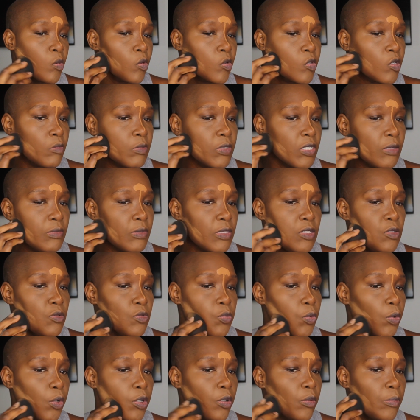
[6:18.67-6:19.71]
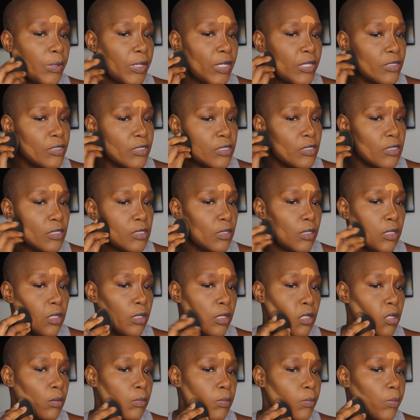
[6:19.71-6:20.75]
Sometimes these water-based
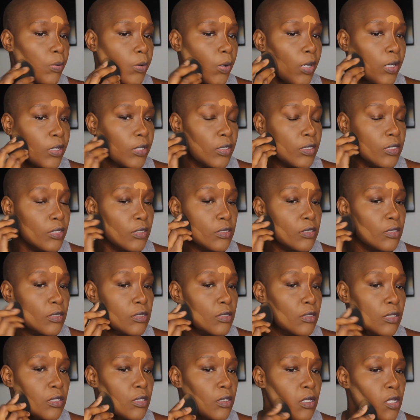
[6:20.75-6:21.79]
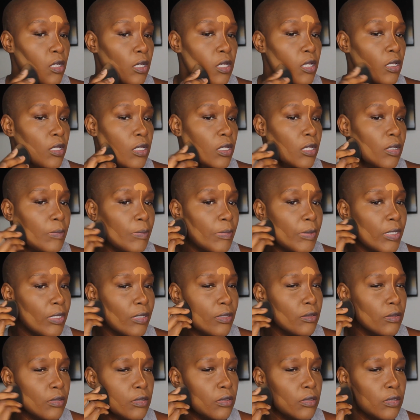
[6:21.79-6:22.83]
products can be a
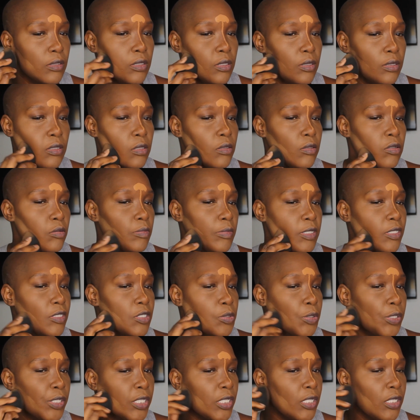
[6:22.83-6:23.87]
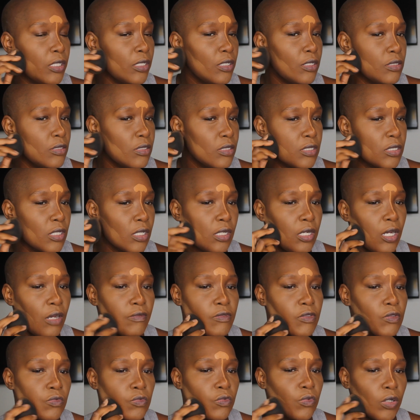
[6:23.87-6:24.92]
little bit tricky. You just kind of have
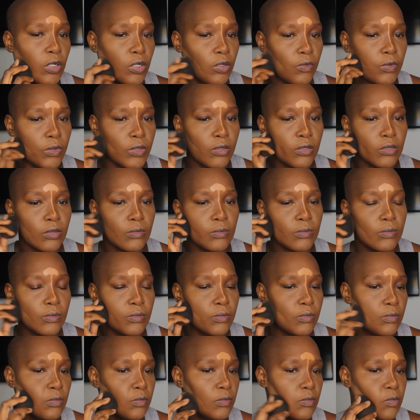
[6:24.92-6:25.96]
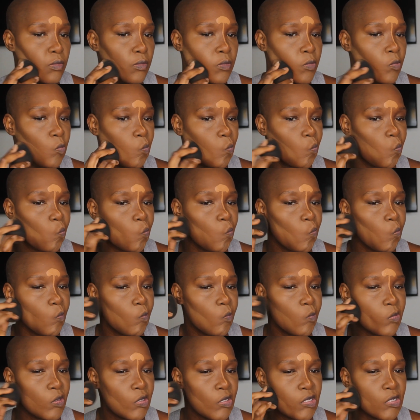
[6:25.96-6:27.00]
to work with them.
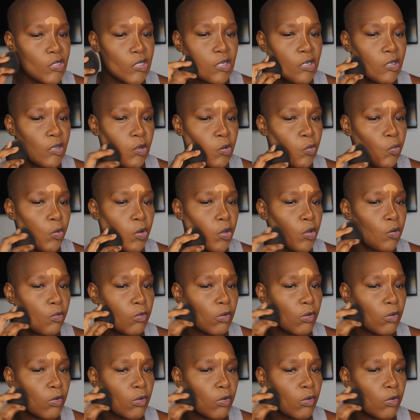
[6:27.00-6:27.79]
Just kind of work.